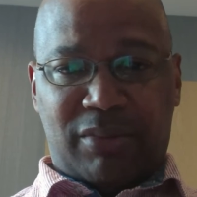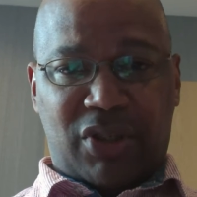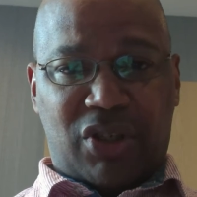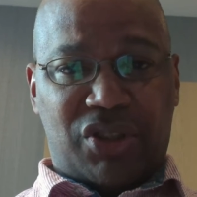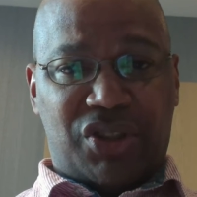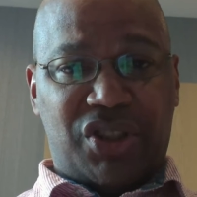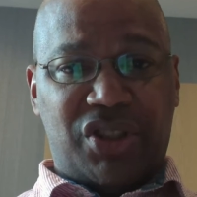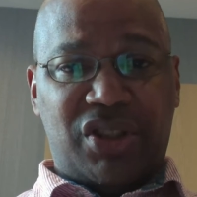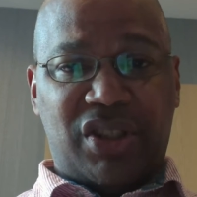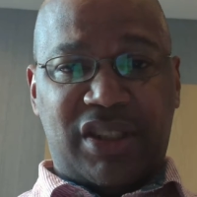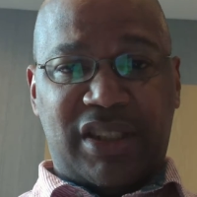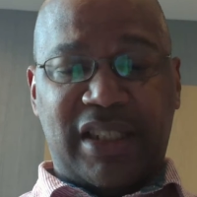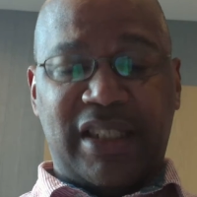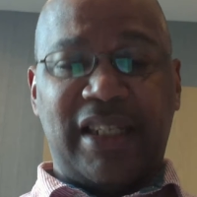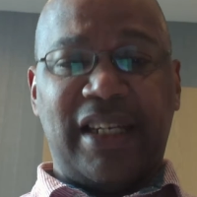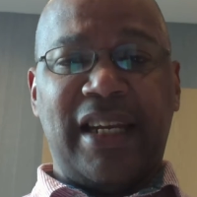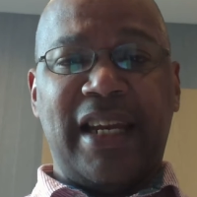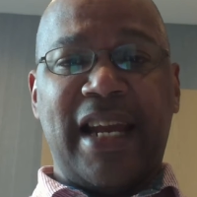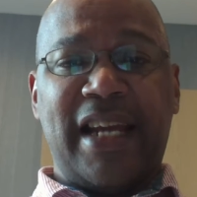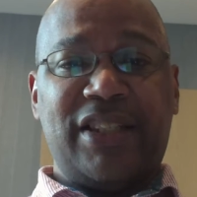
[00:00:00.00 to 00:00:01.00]
Because Jesus said,
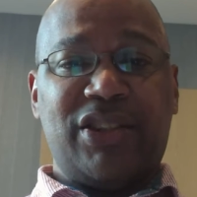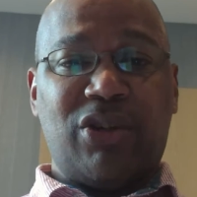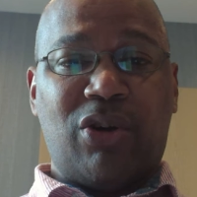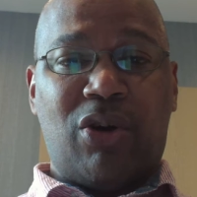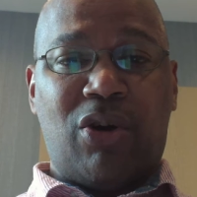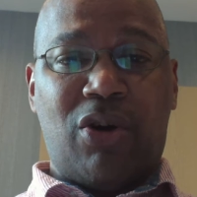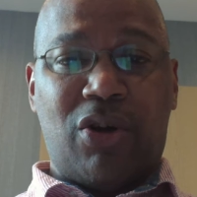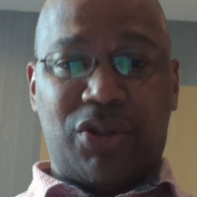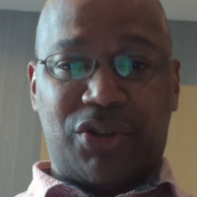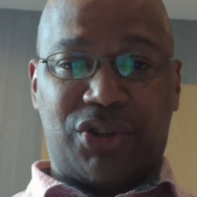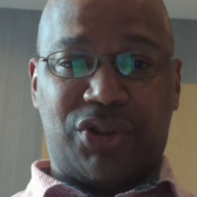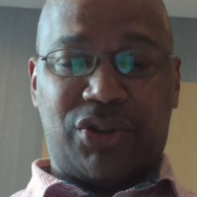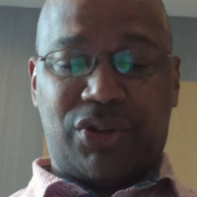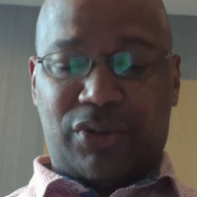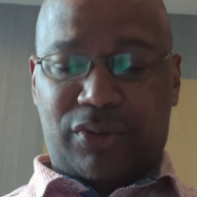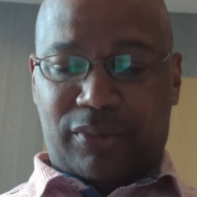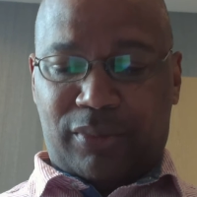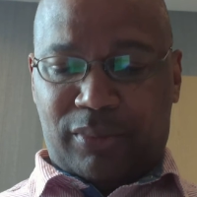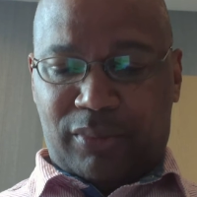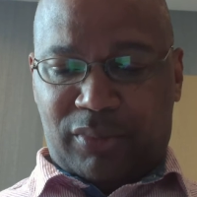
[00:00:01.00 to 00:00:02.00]
let us
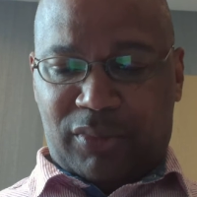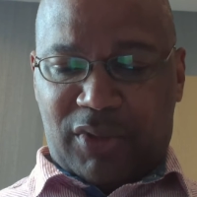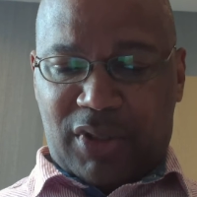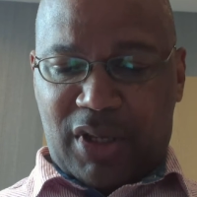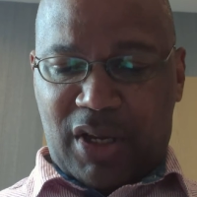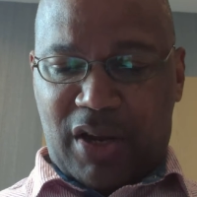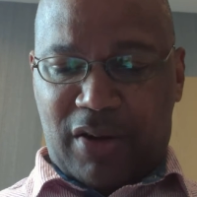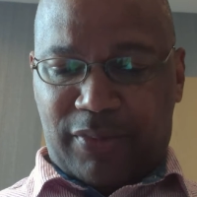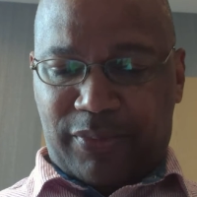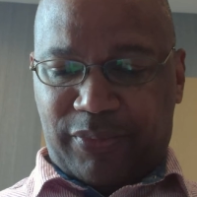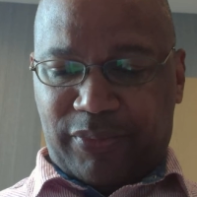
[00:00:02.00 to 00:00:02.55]
now.